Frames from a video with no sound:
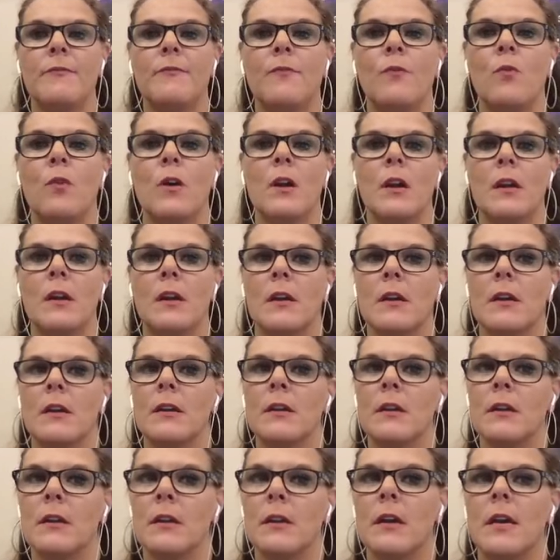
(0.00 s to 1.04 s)

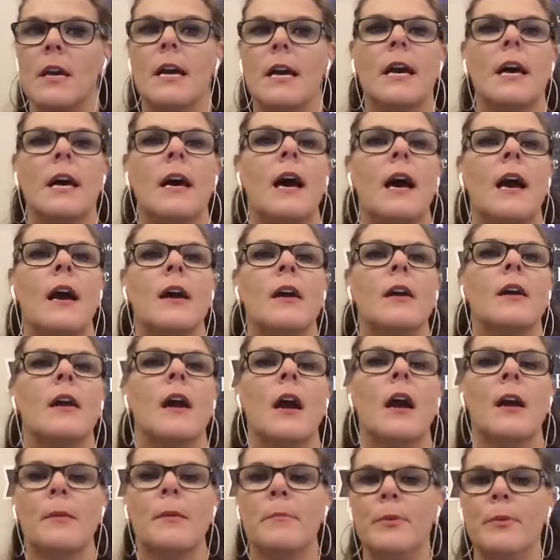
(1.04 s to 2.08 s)
for our
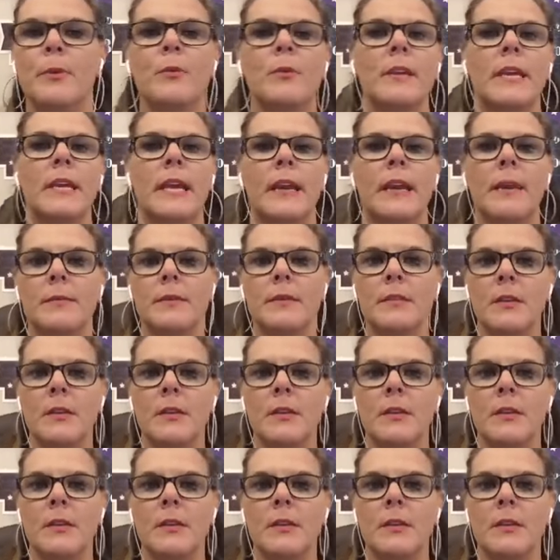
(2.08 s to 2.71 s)
our boot camp.